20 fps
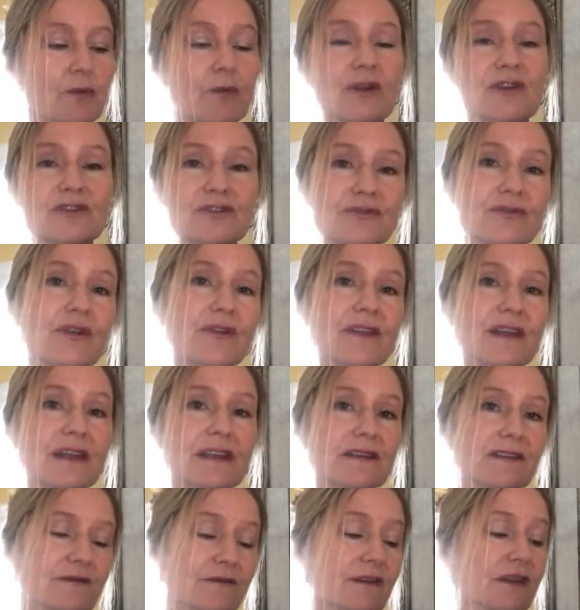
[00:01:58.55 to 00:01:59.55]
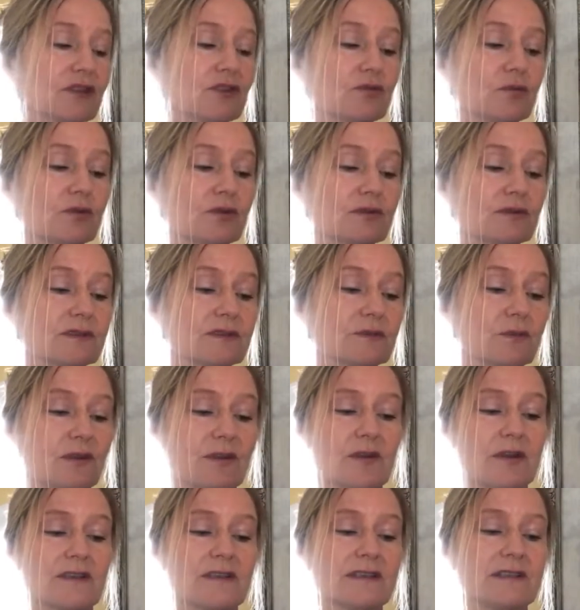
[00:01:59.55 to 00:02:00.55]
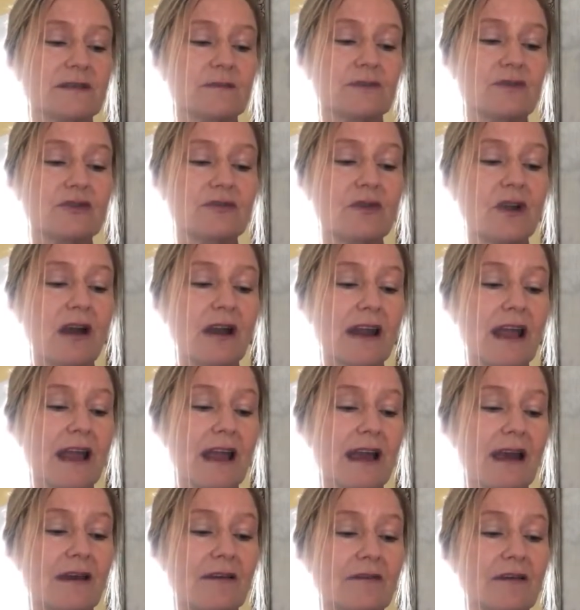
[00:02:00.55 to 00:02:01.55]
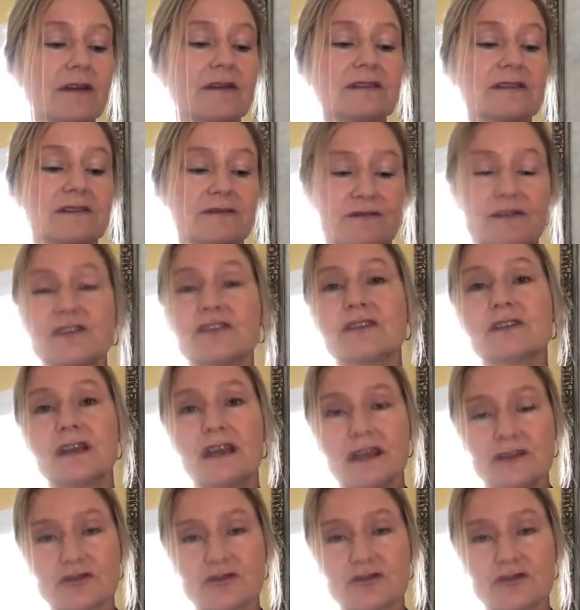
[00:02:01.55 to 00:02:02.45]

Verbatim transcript: We do know that individuals with autism do not have sufficient